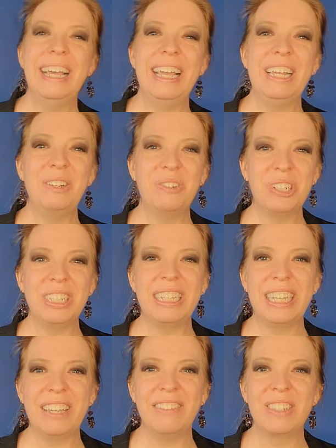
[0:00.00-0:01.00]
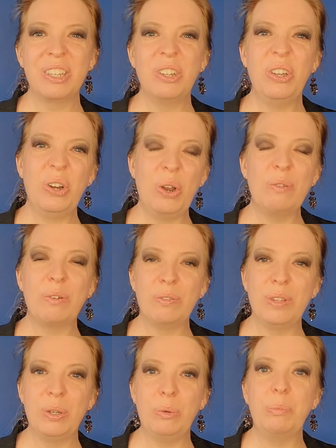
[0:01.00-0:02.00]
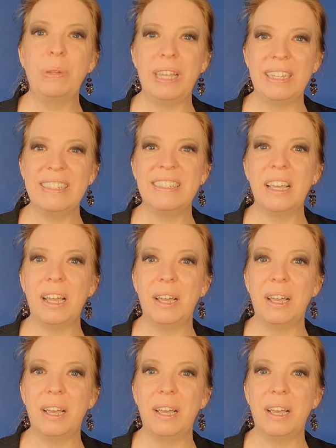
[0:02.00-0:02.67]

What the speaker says: It usually gives a good overview plus